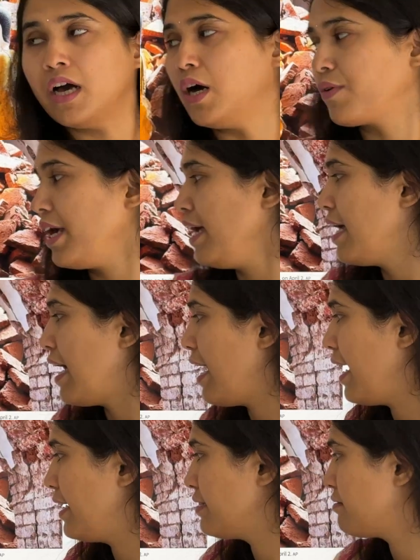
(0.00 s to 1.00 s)
Okay,
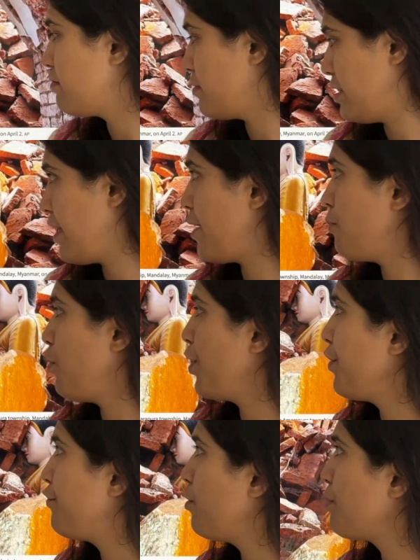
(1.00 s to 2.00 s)
and so there are more
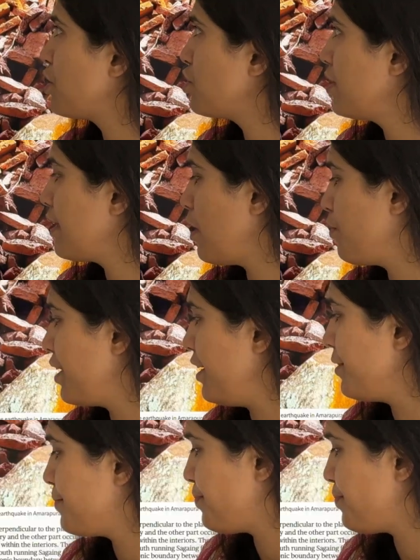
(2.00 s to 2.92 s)
information around it